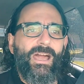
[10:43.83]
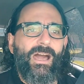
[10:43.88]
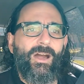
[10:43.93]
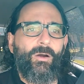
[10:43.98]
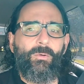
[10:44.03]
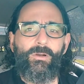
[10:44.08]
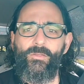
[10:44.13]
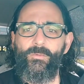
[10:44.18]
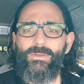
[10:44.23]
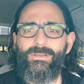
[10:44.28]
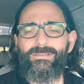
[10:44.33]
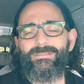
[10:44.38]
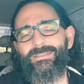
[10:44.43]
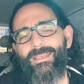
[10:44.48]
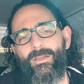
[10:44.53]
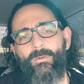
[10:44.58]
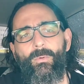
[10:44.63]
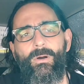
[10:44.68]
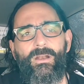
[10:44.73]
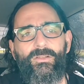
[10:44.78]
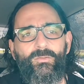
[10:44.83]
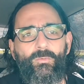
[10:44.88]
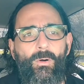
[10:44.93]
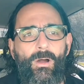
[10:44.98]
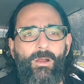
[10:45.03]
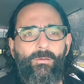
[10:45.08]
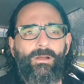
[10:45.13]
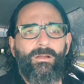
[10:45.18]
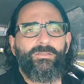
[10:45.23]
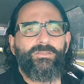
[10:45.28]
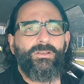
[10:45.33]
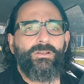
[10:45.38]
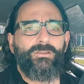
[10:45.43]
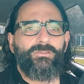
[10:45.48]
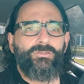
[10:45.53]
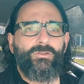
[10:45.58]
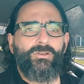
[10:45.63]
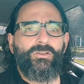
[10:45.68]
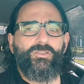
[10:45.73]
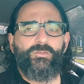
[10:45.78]
One of the reasons I wanted to walk around
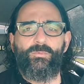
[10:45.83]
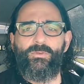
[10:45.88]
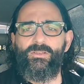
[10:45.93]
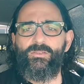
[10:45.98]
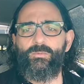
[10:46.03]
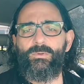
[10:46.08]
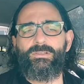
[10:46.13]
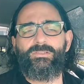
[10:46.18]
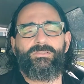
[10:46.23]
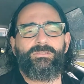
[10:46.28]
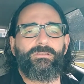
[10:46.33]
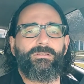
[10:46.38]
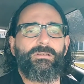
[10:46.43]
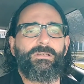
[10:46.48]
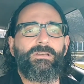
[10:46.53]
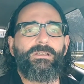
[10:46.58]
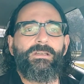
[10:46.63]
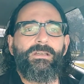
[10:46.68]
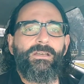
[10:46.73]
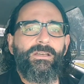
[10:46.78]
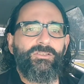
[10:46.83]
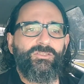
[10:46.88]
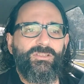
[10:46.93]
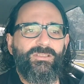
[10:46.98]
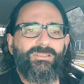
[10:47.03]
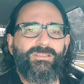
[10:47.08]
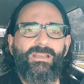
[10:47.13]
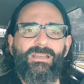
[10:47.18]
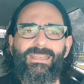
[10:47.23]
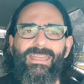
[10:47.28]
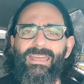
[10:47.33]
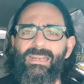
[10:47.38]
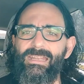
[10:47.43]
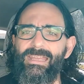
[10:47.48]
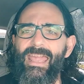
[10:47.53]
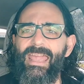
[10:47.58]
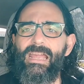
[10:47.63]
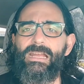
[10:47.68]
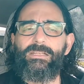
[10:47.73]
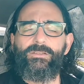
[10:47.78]
Saratoga Springs was to just get a
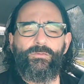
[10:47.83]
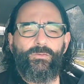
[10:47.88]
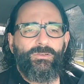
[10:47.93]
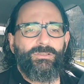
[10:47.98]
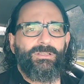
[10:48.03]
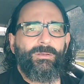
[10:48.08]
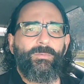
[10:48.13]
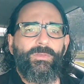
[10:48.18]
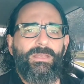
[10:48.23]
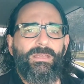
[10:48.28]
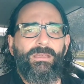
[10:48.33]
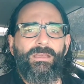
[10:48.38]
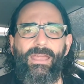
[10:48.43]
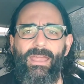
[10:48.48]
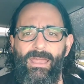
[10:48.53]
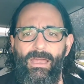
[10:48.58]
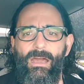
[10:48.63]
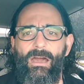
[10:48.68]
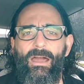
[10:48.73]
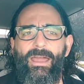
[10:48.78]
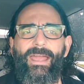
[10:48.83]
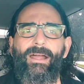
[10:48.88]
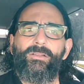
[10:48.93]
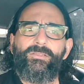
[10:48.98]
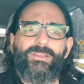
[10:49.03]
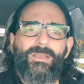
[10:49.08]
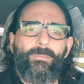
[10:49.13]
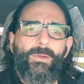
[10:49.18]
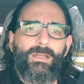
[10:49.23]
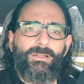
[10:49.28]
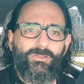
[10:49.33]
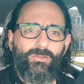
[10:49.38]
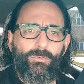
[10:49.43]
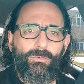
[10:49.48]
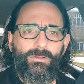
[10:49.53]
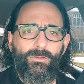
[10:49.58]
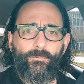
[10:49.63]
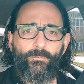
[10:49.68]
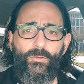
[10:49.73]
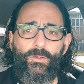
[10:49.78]
gauge for something else I might do
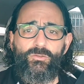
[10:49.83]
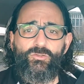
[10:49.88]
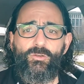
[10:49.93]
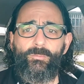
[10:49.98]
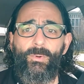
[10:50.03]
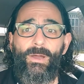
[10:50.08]
in the future.